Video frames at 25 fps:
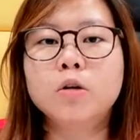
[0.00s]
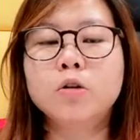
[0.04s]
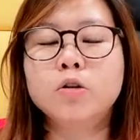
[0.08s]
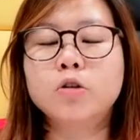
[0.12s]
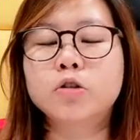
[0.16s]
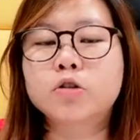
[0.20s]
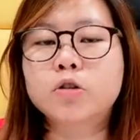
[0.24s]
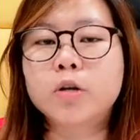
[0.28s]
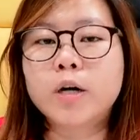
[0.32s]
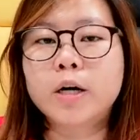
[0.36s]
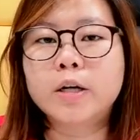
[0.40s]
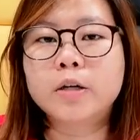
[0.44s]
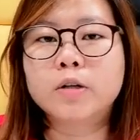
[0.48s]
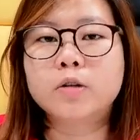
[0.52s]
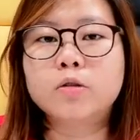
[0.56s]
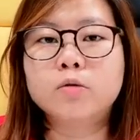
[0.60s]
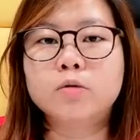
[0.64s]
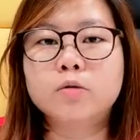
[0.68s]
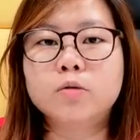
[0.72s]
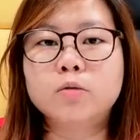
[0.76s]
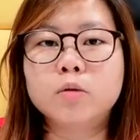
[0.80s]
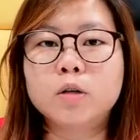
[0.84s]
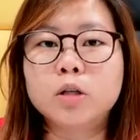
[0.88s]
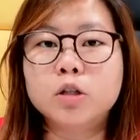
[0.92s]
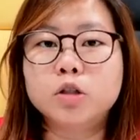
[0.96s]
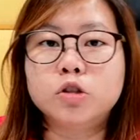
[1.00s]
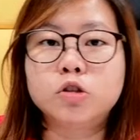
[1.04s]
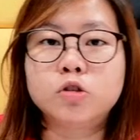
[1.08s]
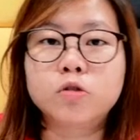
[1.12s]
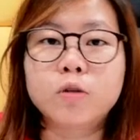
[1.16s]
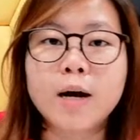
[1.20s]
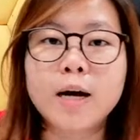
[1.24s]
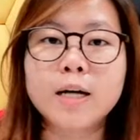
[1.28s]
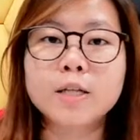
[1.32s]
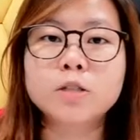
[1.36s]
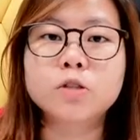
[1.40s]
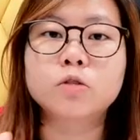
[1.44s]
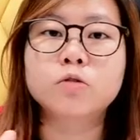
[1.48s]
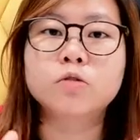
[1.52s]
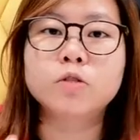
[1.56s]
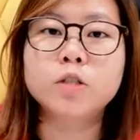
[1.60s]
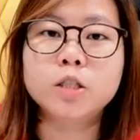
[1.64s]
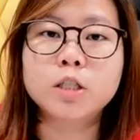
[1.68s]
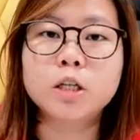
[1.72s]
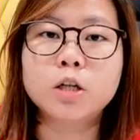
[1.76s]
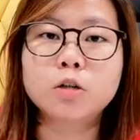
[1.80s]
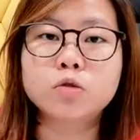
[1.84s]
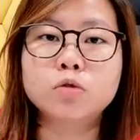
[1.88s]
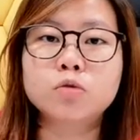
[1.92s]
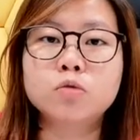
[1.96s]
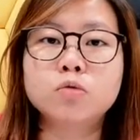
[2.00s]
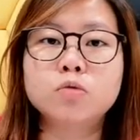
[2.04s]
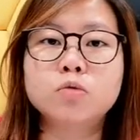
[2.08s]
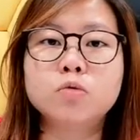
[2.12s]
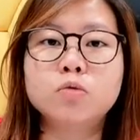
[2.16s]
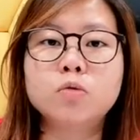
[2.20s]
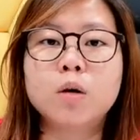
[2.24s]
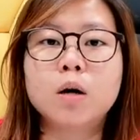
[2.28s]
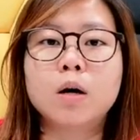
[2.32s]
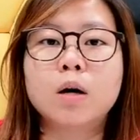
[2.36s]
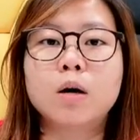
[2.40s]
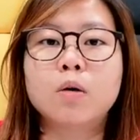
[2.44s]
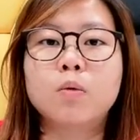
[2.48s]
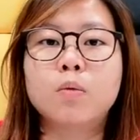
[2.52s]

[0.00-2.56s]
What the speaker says: you're trying to address or reach out to,